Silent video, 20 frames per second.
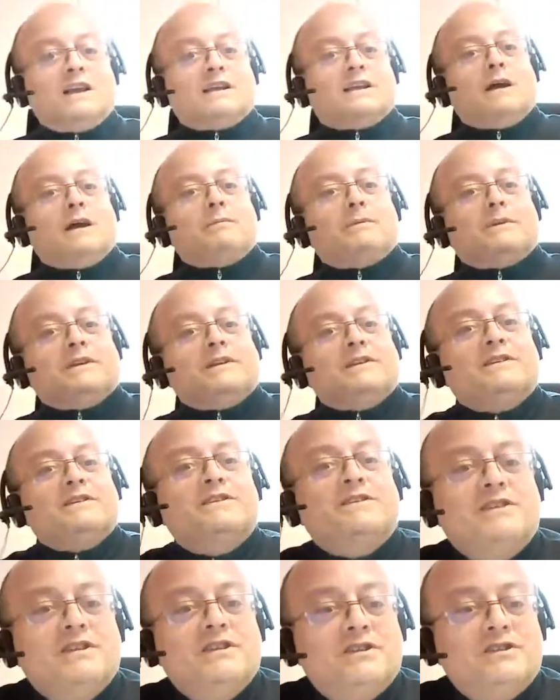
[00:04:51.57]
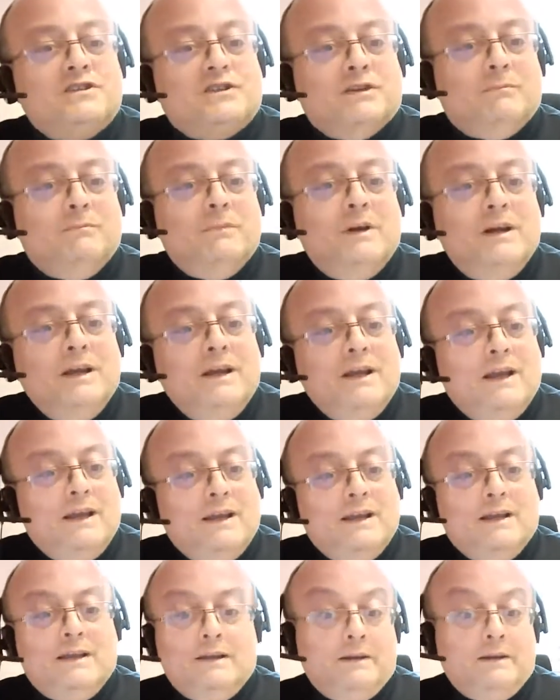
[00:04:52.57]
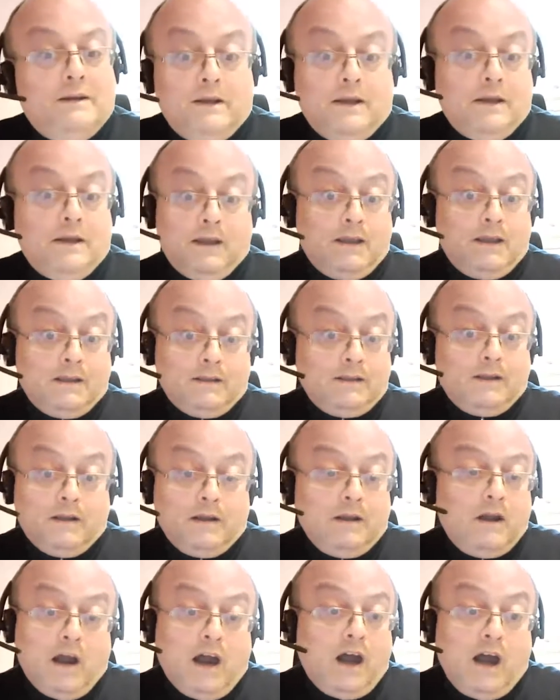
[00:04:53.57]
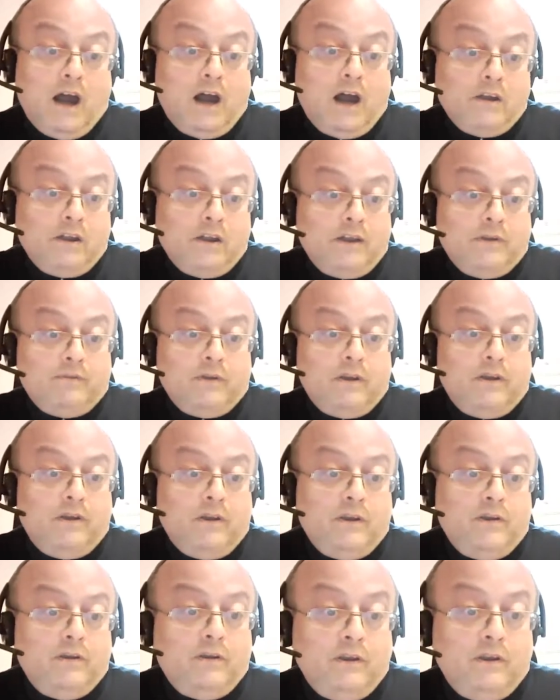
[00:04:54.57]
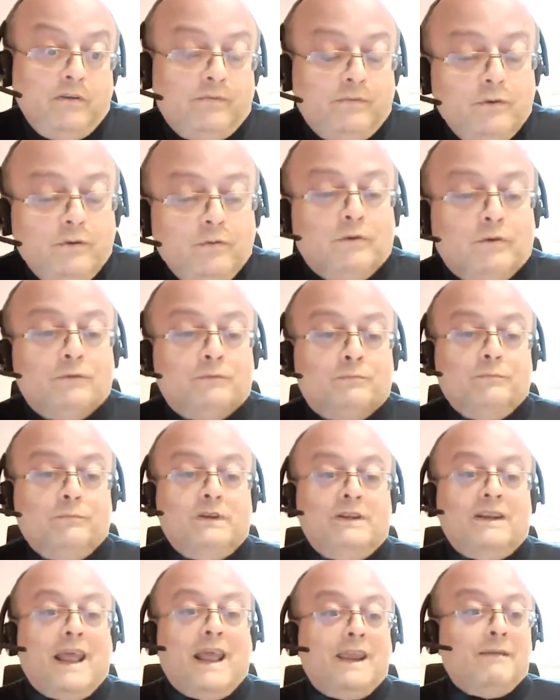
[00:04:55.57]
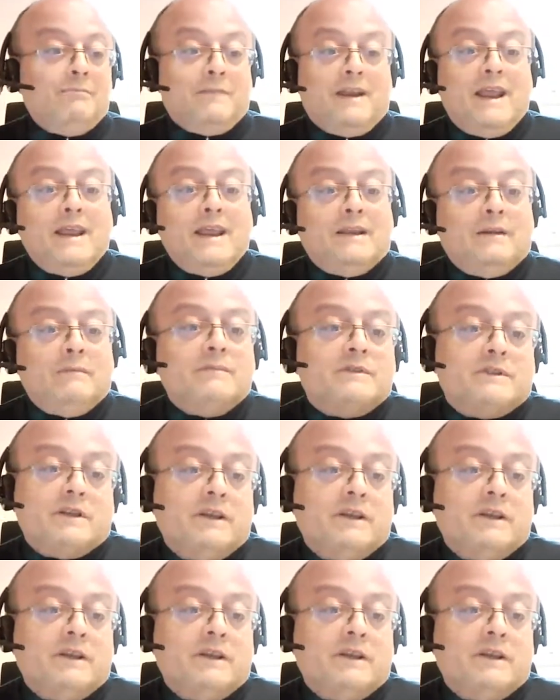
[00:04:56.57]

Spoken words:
capitalist system. if you want me name names,